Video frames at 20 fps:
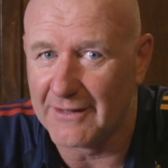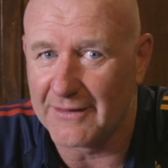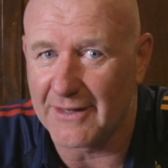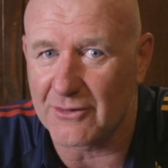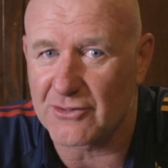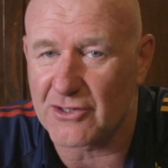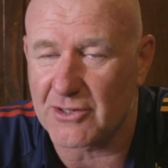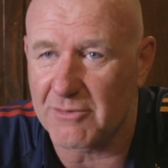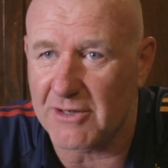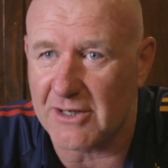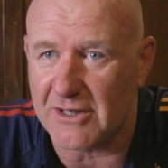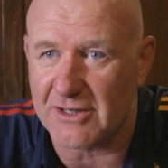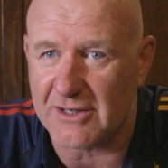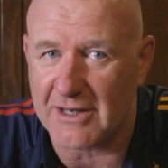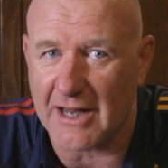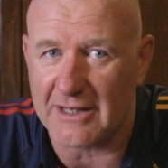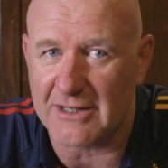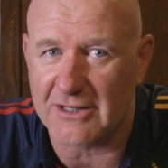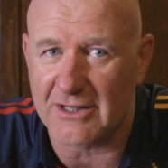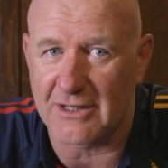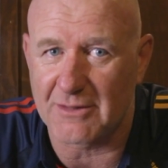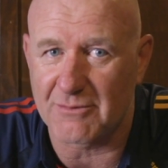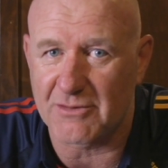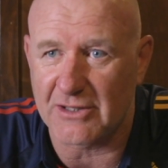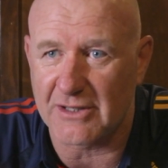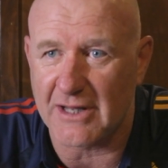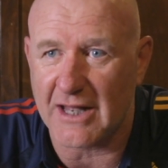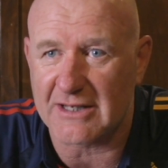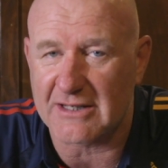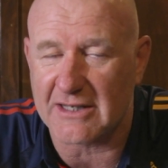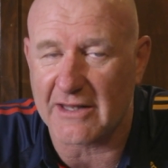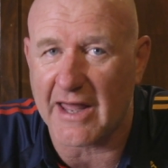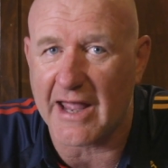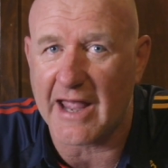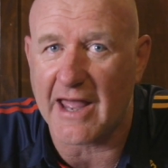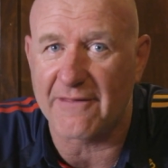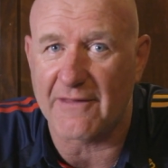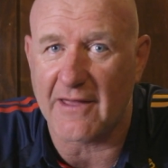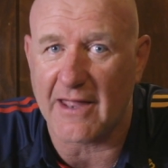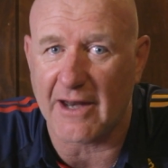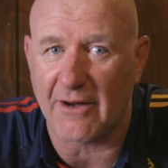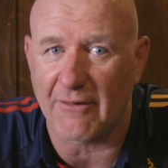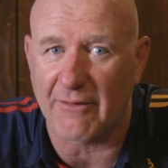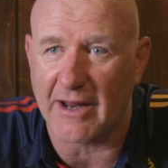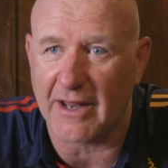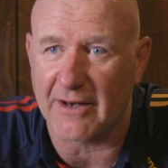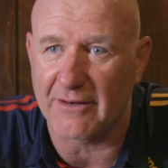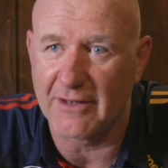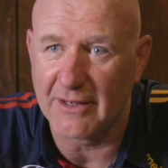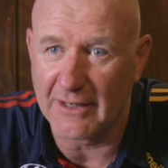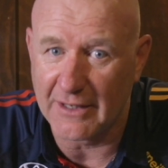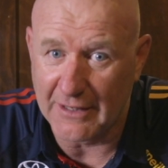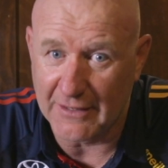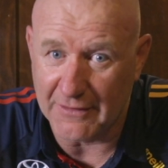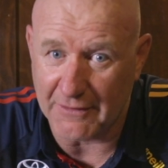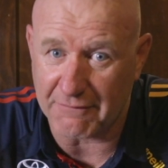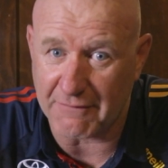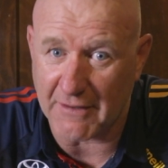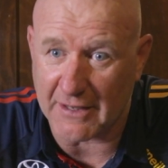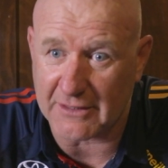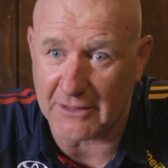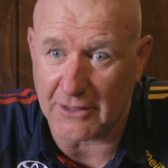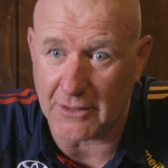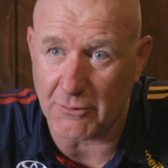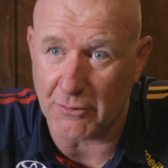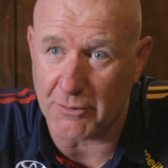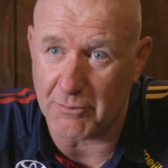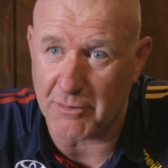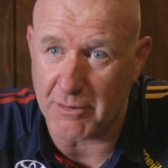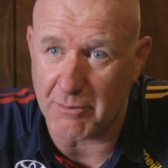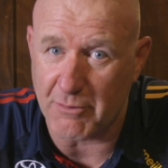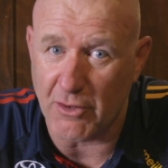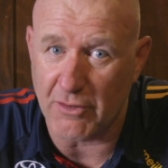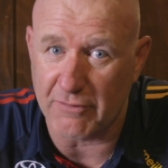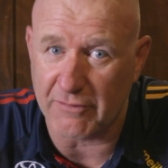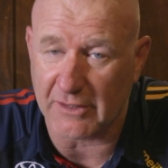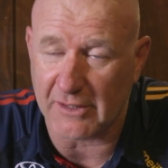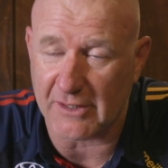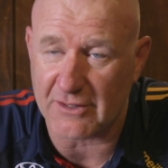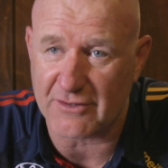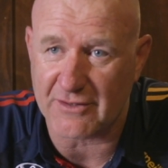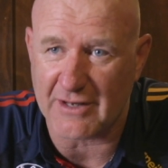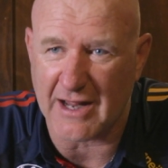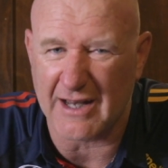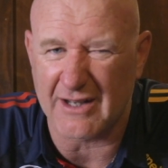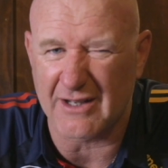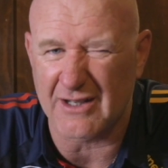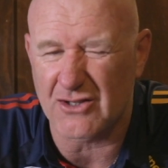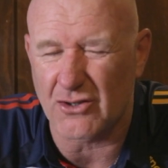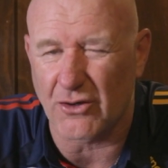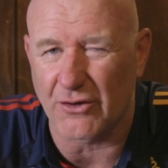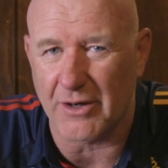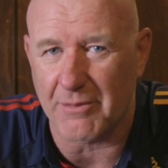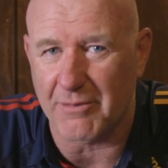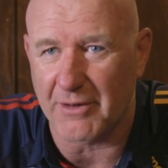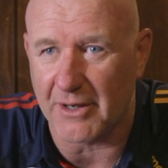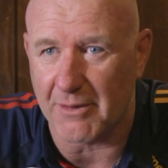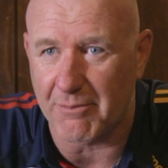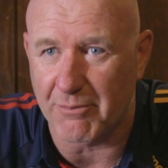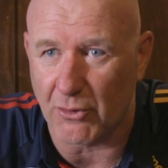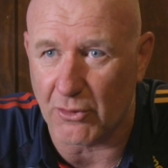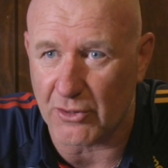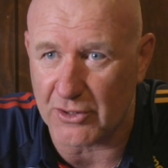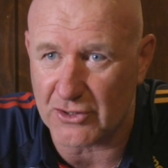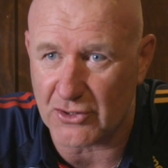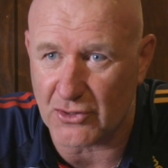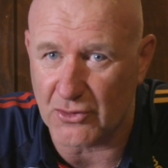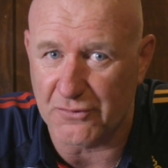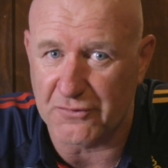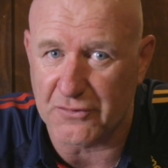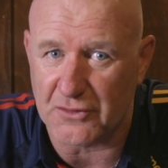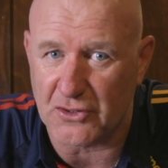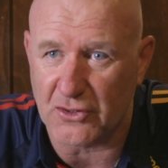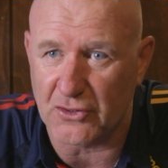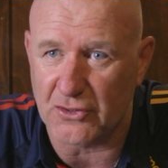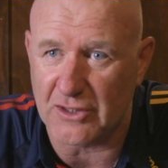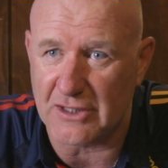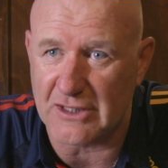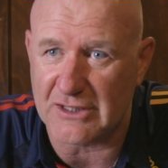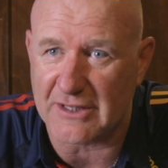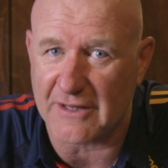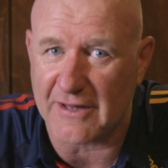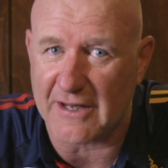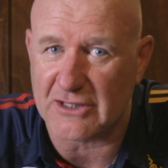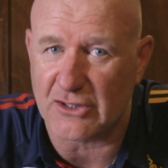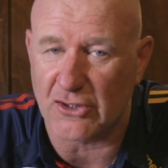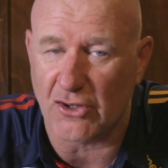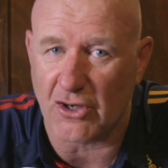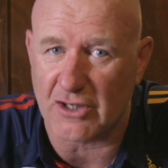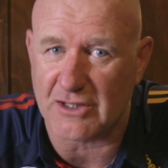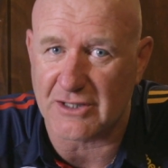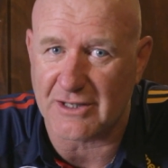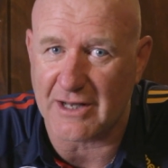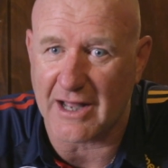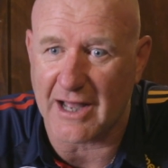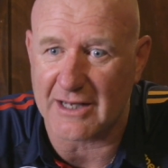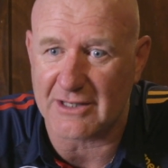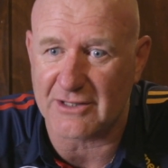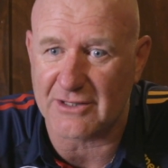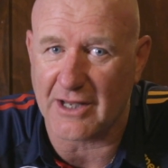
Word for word: there were some interstate teams in there, so they had their head around the fact that he would be moving the state, and he's already been at boarding school for two years, so that's a nice start.